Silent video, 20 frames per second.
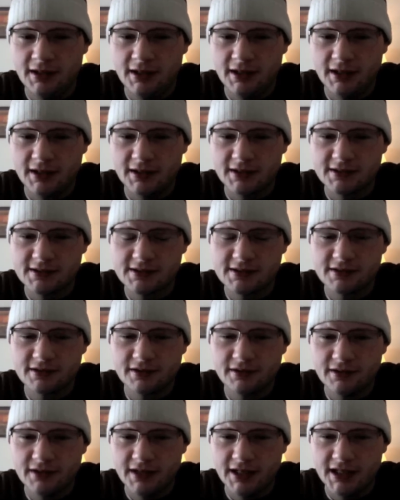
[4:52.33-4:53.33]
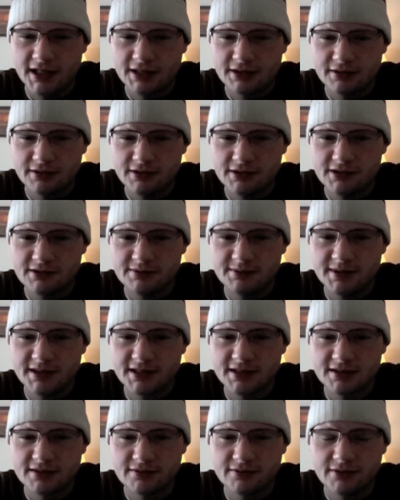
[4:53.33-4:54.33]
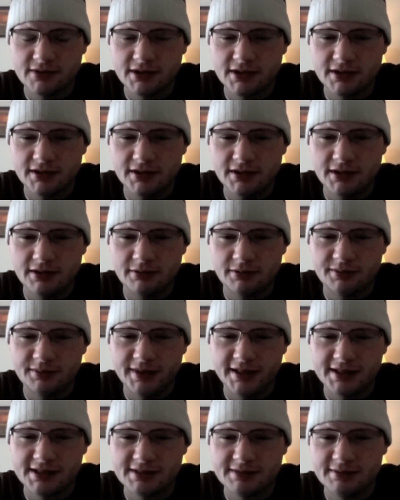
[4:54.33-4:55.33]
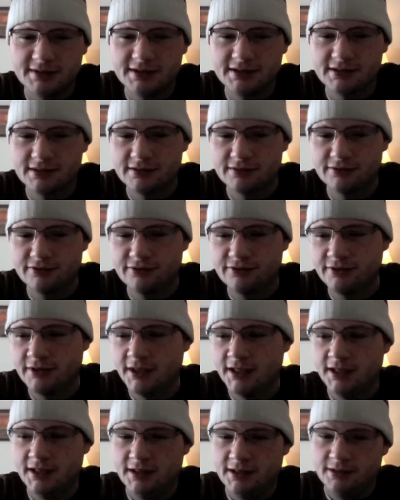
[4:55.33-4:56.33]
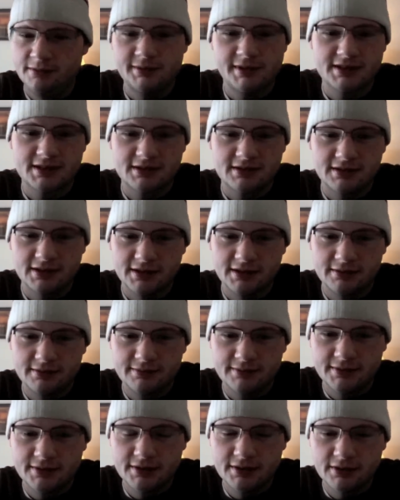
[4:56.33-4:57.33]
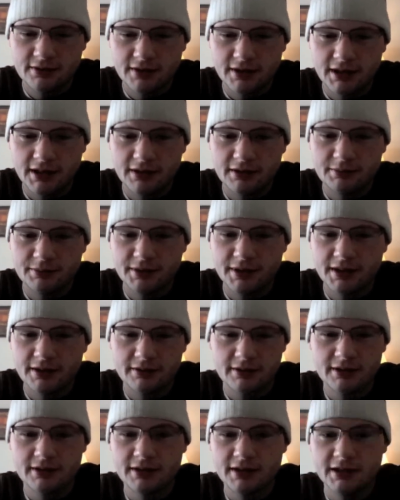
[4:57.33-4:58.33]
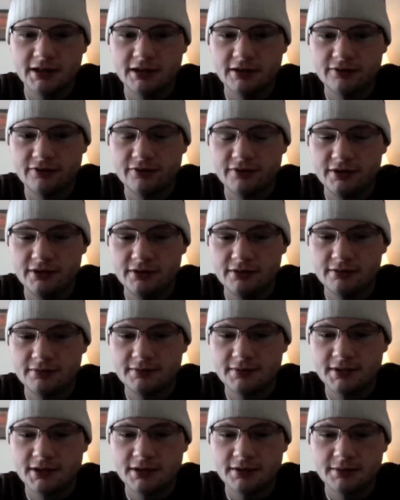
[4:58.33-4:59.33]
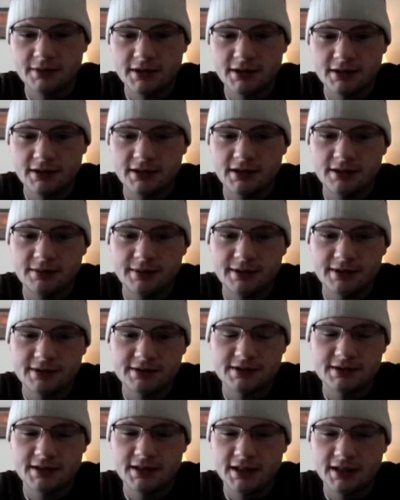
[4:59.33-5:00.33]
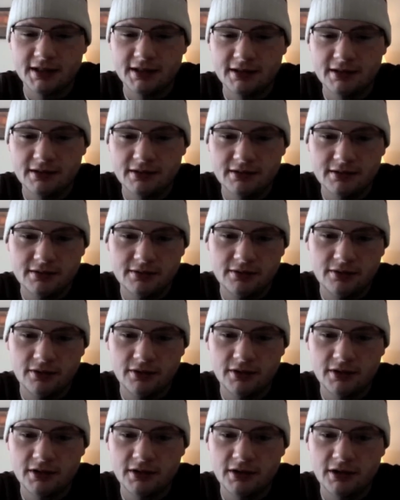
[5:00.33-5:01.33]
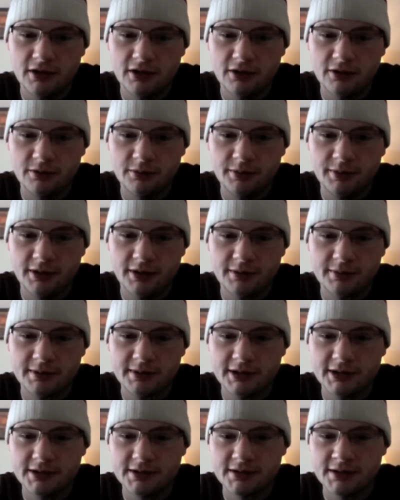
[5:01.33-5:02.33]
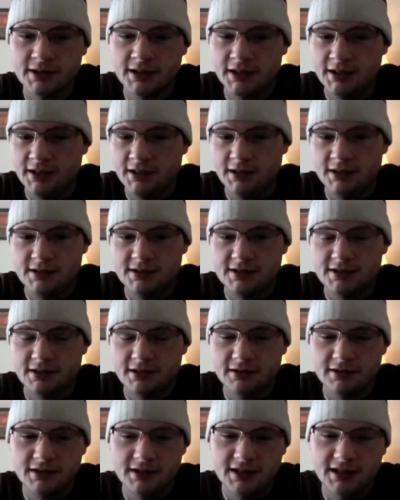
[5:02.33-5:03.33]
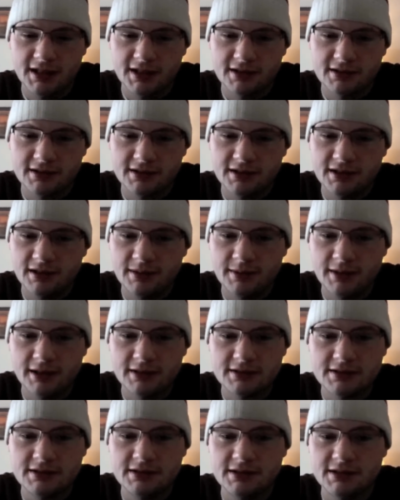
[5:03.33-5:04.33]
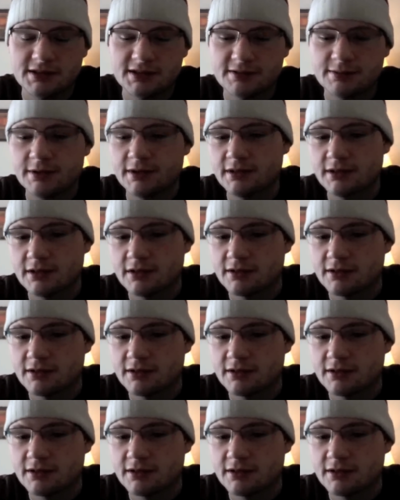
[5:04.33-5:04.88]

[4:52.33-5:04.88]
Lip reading: I consider it natural just because of what it reminds me of. Basically going out and playing a round of golf, and you come into the clubhouse at the end and order an Arnold Palmer and sit on the deck of the clubhouse, and you can smell